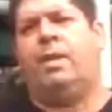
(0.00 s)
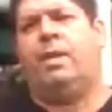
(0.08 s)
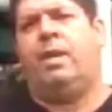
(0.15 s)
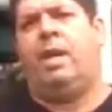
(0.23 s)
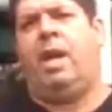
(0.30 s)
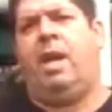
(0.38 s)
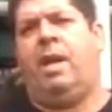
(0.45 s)

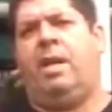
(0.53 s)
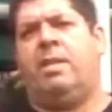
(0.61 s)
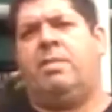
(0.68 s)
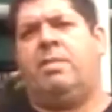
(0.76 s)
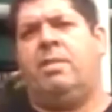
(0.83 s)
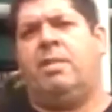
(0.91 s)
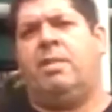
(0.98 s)
And
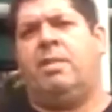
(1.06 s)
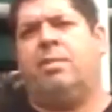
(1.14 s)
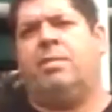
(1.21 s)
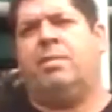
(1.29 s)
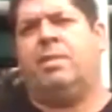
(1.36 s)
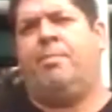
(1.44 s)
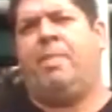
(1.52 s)

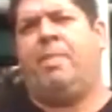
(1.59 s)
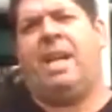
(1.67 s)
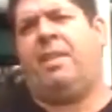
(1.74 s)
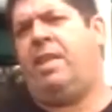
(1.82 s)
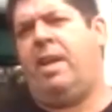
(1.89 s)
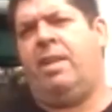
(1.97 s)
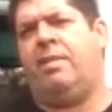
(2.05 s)
back
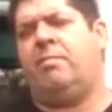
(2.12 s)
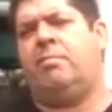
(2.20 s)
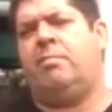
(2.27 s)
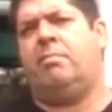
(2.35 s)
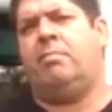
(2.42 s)
then,